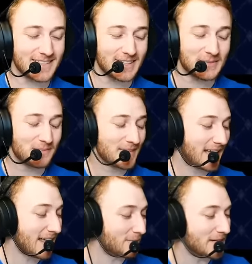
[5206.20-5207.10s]
So
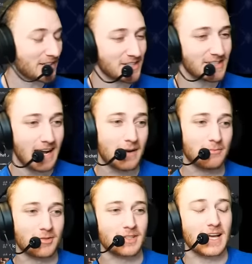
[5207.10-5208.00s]
that'll be a good time
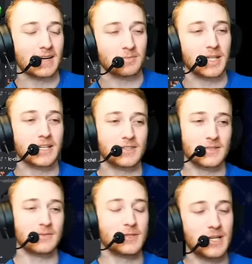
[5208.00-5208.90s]
for a lot of
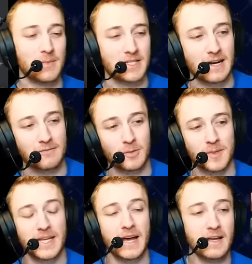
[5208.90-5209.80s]
players, which I'm excited for.
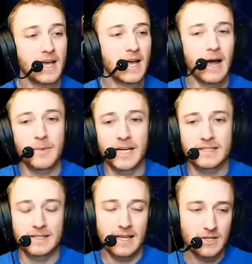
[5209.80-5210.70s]
But yeah, I mean,
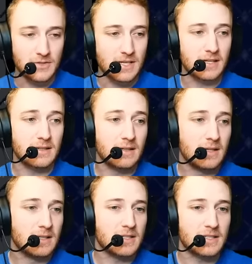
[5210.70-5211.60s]
it's like you said,
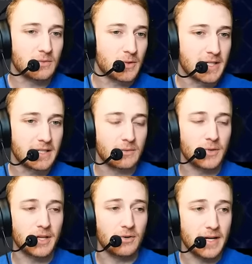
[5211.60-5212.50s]
just to
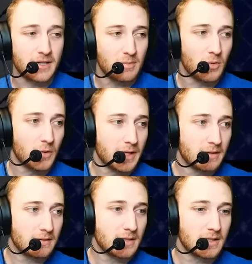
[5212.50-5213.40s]
reiterate your point.
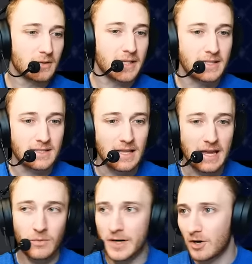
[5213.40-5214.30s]
It's
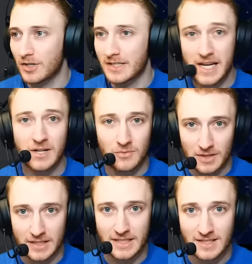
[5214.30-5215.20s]
like when our Dean
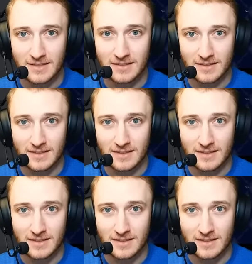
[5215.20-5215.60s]
released,